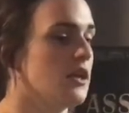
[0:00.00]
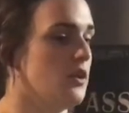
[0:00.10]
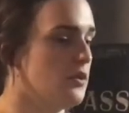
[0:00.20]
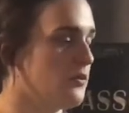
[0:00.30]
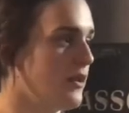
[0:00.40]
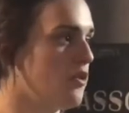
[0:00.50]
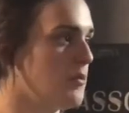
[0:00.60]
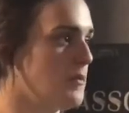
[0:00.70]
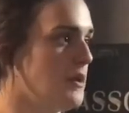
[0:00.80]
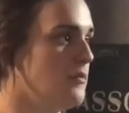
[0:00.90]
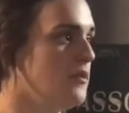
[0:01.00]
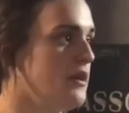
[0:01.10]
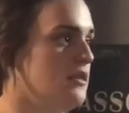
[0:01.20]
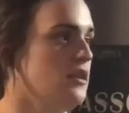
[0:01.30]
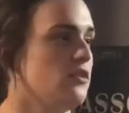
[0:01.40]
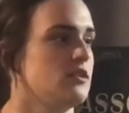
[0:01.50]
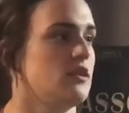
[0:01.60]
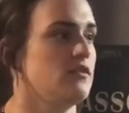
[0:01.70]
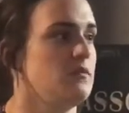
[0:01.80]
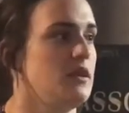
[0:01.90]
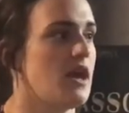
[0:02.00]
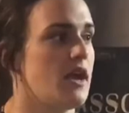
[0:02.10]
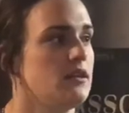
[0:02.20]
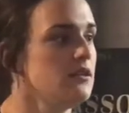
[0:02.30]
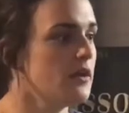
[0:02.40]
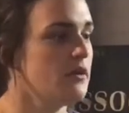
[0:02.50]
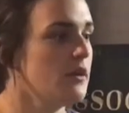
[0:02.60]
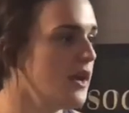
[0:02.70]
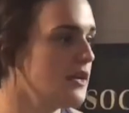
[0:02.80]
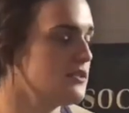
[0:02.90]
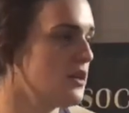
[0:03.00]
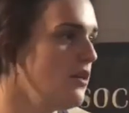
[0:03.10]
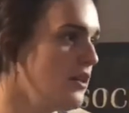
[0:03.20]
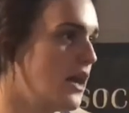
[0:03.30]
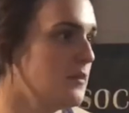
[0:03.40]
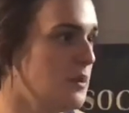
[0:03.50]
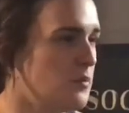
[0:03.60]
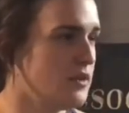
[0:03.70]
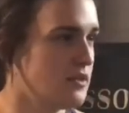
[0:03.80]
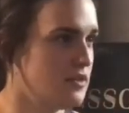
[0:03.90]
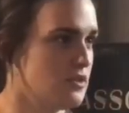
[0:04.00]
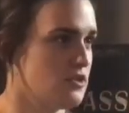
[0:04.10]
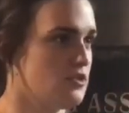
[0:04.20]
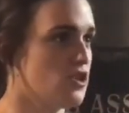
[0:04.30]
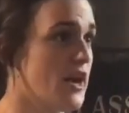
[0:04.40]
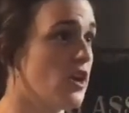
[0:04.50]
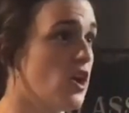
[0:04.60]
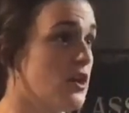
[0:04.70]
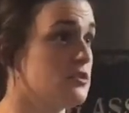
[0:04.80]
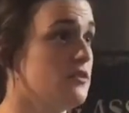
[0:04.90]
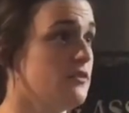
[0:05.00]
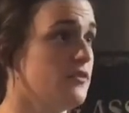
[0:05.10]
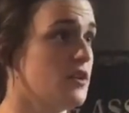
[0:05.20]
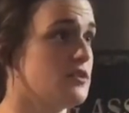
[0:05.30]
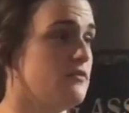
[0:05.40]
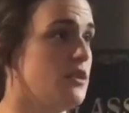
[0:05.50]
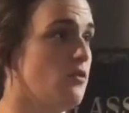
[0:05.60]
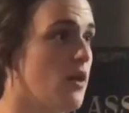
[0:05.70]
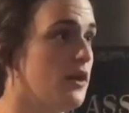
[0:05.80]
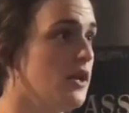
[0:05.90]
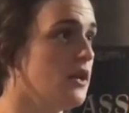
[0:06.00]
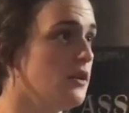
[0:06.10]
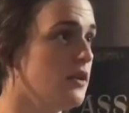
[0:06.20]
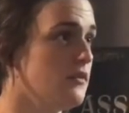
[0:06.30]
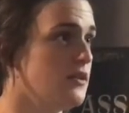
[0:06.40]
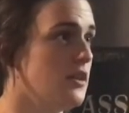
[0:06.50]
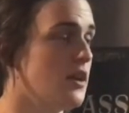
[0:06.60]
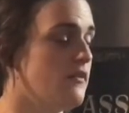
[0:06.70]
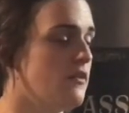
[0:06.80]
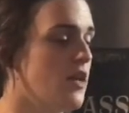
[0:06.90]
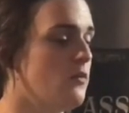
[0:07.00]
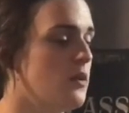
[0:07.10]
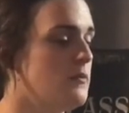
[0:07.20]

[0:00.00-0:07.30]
get with the right group of people, I think you can definitely be guided the right way. I tell a lot of people that they should try CrossFit first if they want to get into lifting. I have a lot of